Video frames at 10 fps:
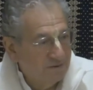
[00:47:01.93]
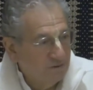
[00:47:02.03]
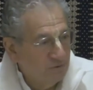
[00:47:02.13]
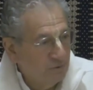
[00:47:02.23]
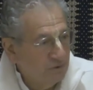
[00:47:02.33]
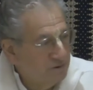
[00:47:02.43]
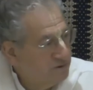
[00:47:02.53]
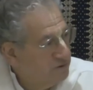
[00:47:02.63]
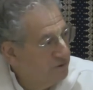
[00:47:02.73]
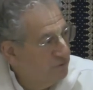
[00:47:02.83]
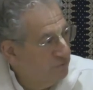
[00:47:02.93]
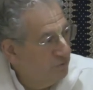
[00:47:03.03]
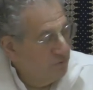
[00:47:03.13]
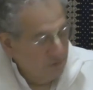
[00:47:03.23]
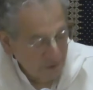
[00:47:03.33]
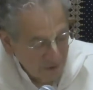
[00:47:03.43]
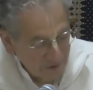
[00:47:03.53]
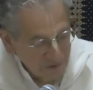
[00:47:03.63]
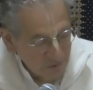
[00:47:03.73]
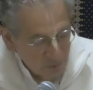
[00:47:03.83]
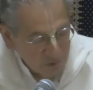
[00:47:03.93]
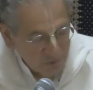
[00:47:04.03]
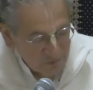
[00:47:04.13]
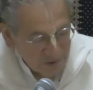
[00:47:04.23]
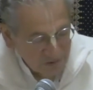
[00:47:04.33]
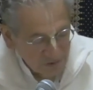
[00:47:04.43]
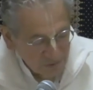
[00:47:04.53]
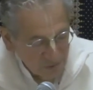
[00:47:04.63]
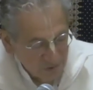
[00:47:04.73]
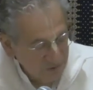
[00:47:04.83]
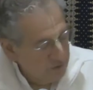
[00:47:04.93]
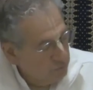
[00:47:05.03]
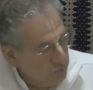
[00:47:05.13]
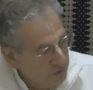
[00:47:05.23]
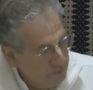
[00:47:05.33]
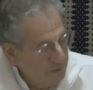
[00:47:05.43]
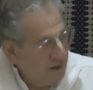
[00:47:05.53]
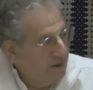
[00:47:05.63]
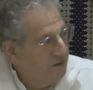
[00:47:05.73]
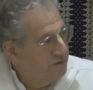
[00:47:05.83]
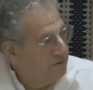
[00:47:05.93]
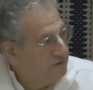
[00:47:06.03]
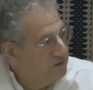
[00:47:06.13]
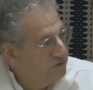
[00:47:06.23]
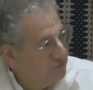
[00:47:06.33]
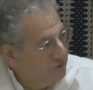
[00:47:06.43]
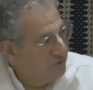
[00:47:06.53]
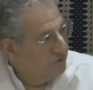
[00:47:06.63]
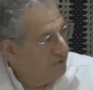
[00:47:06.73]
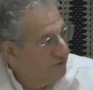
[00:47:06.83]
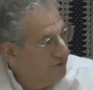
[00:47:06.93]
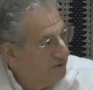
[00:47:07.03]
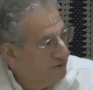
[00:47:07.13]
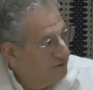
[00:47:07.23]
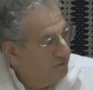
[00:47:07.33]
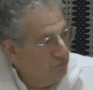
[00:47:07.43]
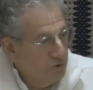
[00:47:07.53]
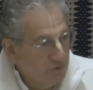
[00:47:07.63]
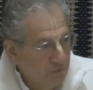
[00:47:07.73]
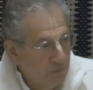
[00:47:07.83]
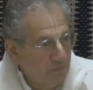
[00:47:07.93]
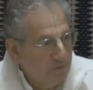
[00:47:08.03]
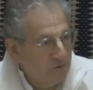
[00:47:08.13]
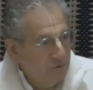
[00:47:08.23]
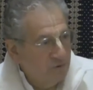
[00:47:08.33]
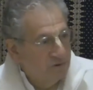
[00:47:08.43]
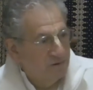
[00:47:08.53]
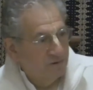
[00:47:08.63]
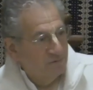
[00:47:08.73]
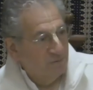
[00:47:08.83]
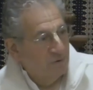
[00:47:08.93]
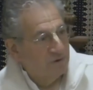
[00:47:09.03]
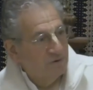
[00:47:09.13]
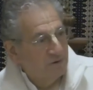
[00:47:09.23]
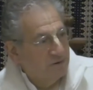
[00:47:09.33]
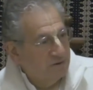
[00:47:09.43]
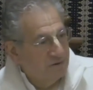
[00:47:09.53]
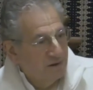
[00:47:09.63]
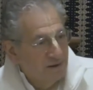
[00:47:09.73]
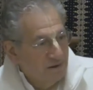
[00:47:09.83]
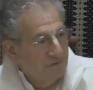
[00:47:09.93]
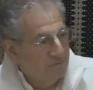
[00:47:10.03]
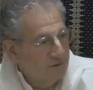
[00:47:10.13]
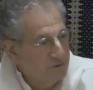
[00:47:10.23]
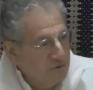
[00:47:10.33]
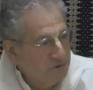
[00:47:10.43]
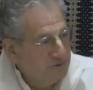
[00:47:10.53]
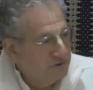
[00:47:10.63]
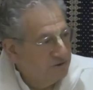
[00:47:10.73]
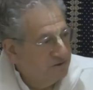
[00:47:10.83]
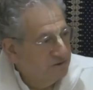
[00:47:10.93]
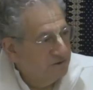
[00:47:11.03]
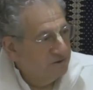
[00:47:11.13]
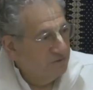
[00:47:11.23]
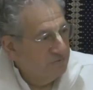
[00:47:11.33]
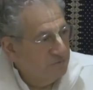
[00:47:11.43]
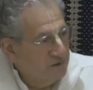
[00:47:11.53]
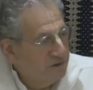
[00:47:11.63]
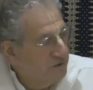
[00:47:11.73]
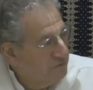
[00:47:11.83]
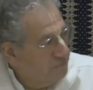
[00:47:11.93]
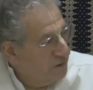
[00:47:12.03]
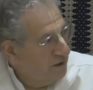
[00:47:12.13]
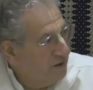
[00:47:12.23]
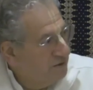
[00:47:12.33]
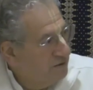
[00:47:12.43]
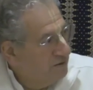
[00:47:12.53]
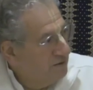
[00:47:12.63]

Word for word: the Lord. So therefore. The, the more you forget the Lord, the more the pain is severe. The more you remember the Lord, the more you can reduce the feeling of the pain